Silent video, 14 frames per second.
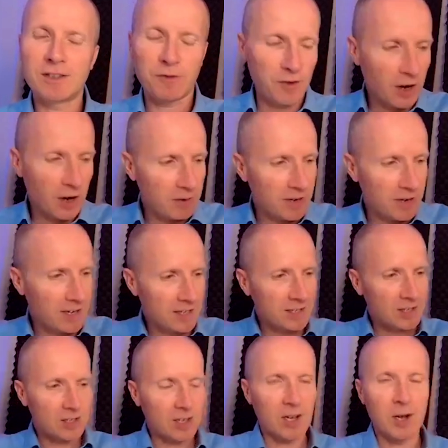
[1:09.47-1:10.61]
Fiona
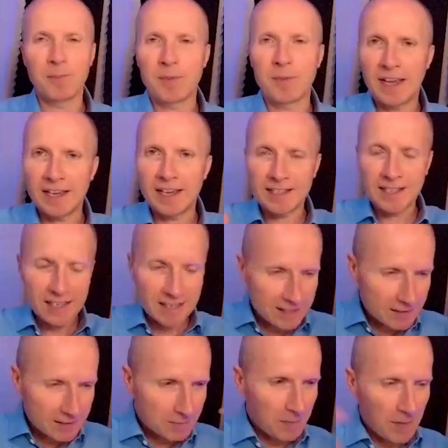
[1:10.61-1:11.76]
is
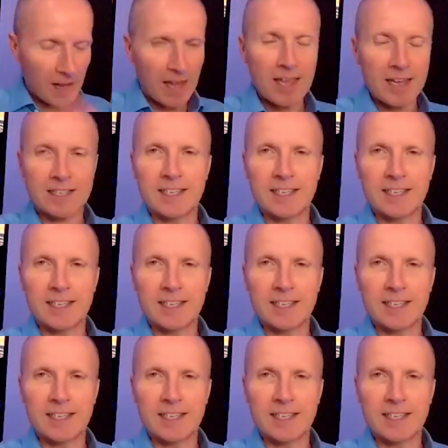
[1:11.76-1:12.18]
here